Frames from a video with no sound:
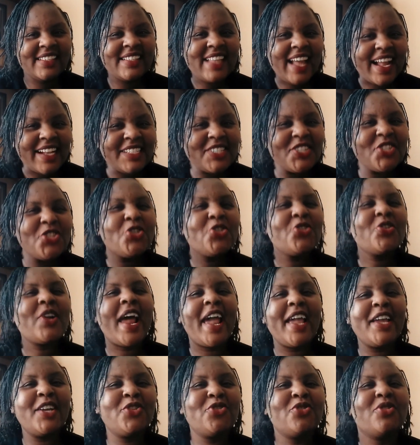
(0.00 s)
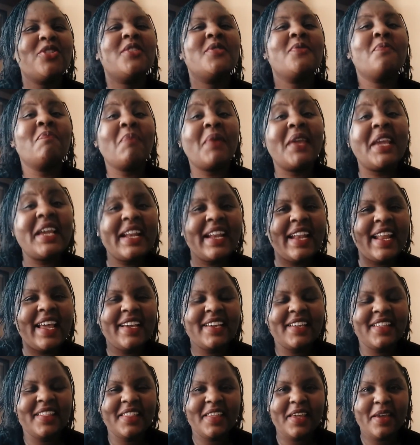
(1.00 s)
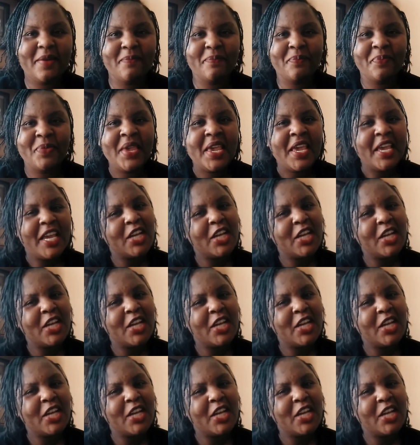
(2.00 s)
Start trying to speak like them.